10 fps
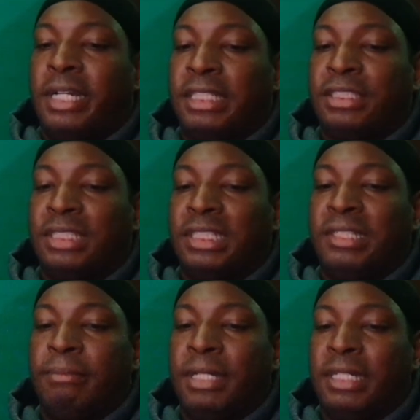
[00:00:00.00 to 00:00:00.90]
actually
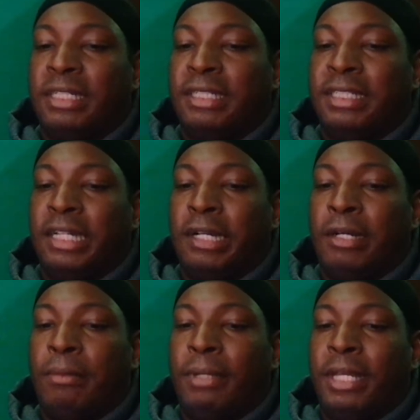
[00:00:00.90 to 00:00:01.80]
come out here,
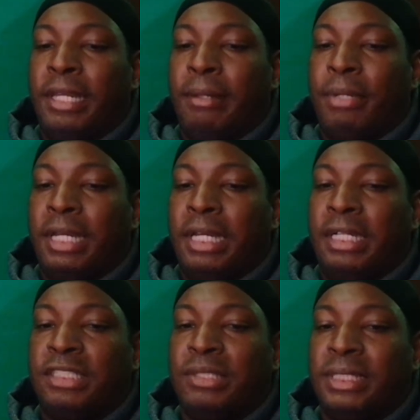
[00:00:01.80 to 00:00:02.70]
y'all made
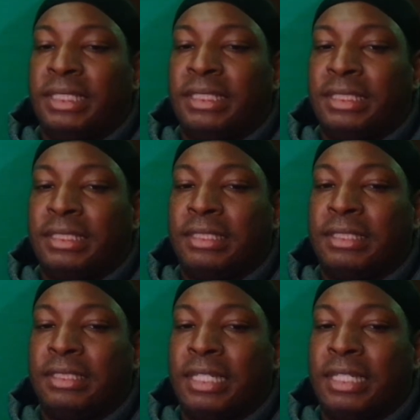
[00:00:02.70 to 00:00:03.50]
bad choices